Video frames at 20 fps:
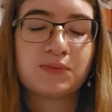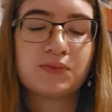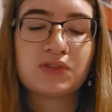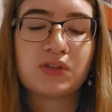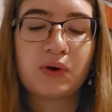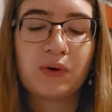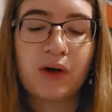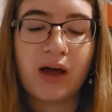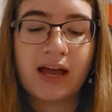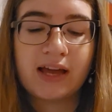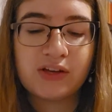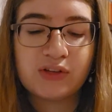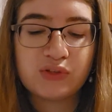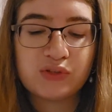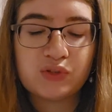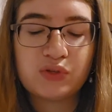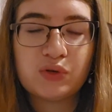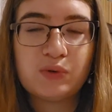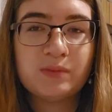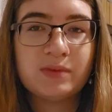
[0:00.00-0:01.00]
So I
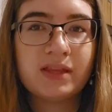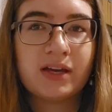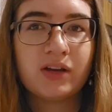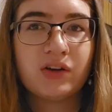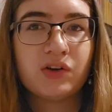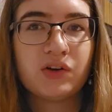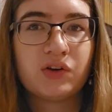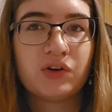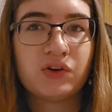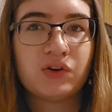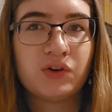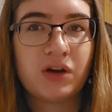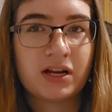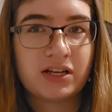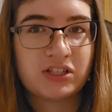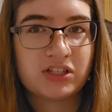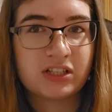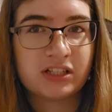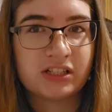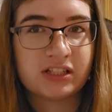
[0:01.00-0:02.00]
assume that
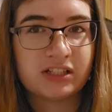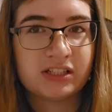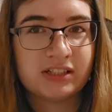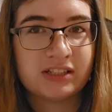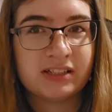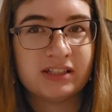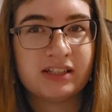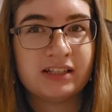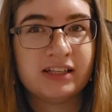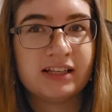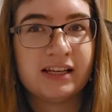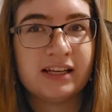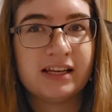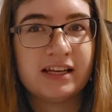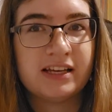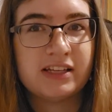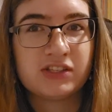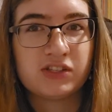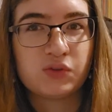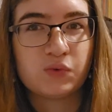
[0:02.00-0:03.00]
Gretchen
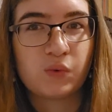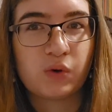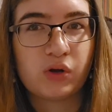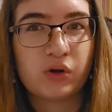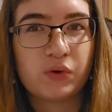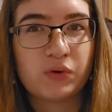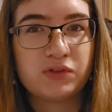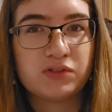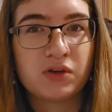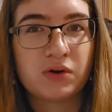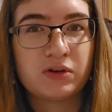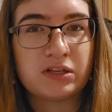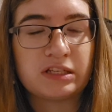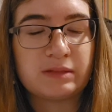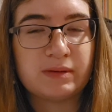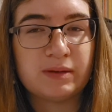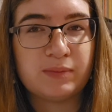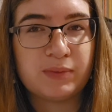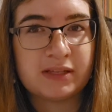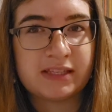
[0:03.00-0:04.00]
is the one who's going to
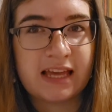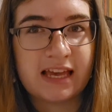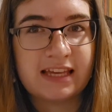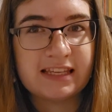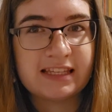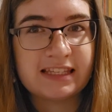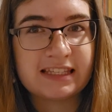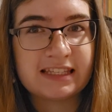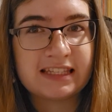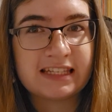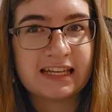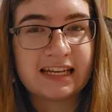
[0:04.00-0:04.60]
be possessed,